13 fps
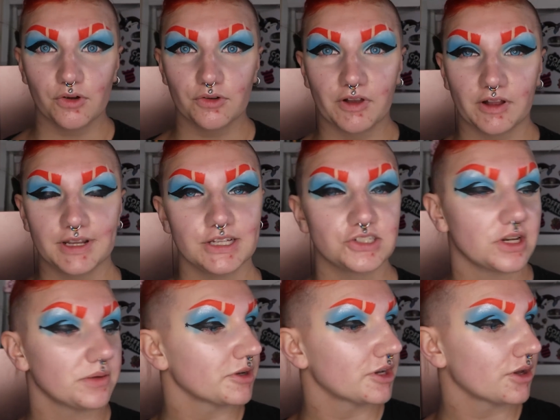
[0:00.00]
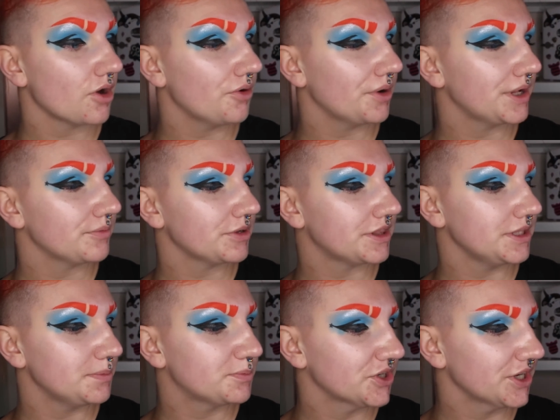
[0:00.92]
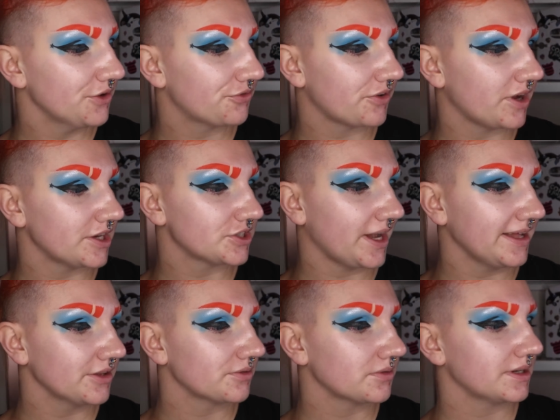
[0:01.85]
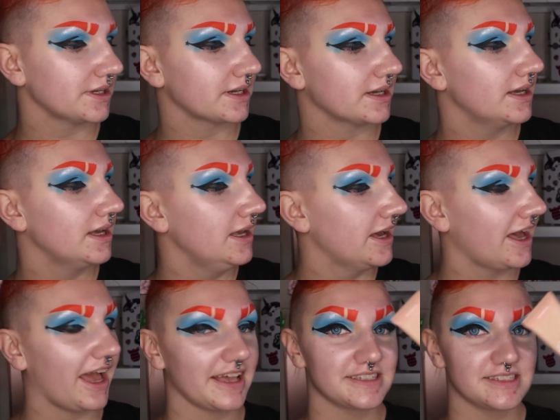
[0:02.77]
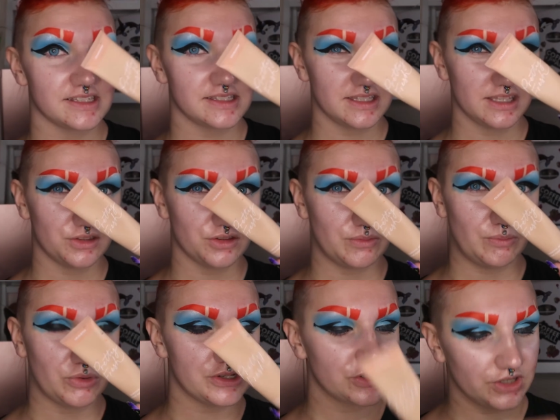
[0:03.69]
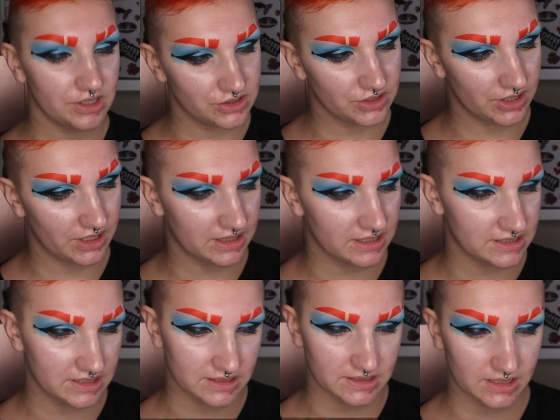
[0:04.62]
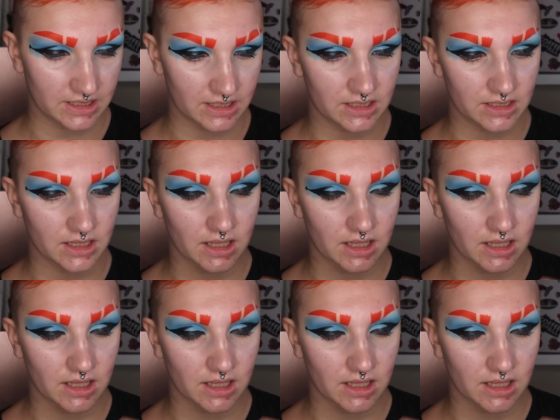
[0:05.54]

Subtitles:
Foundation, I'm going to go in with the Pretty Fresh Hyaluronic Acid Tinted Moisturizer, and this is in